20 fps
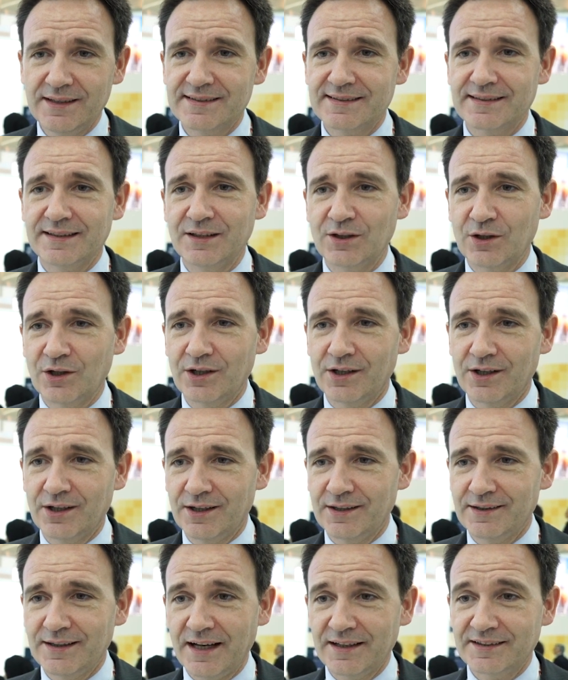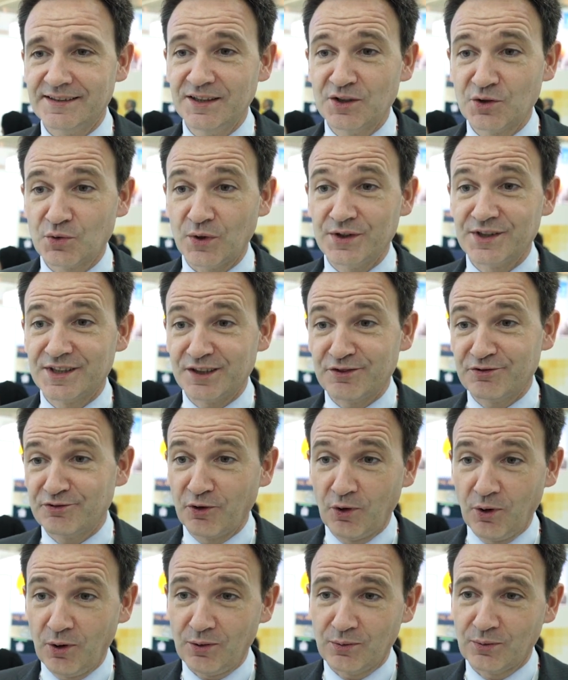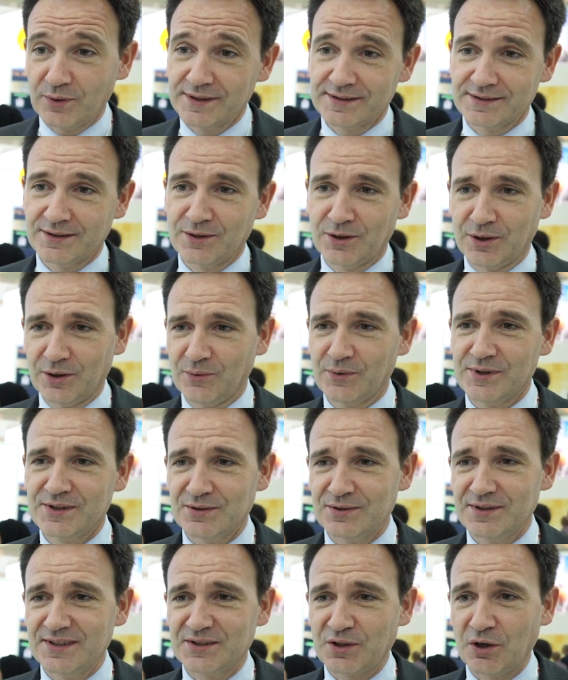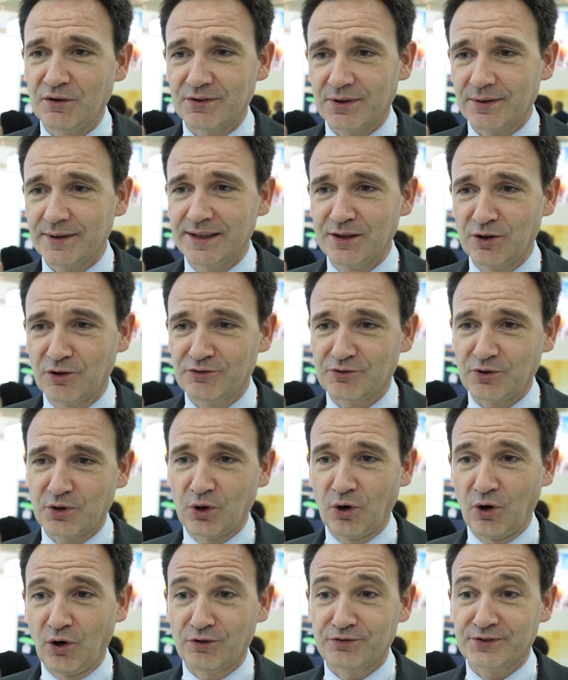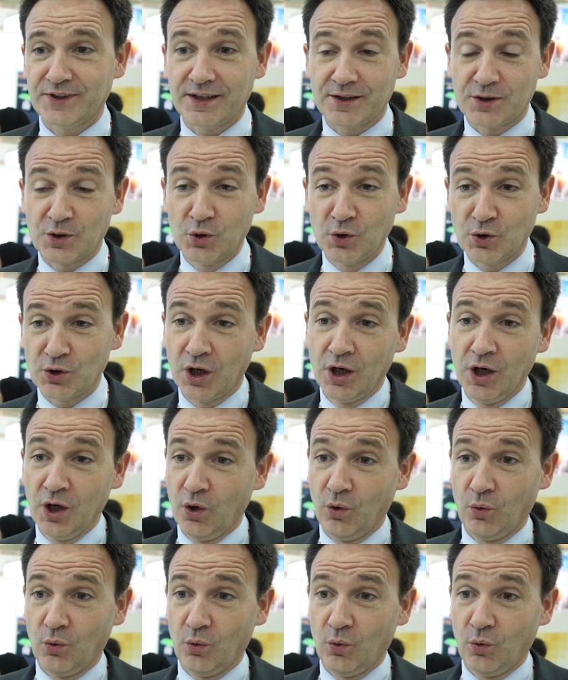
East in 1924 with the discovery of Kirkuk.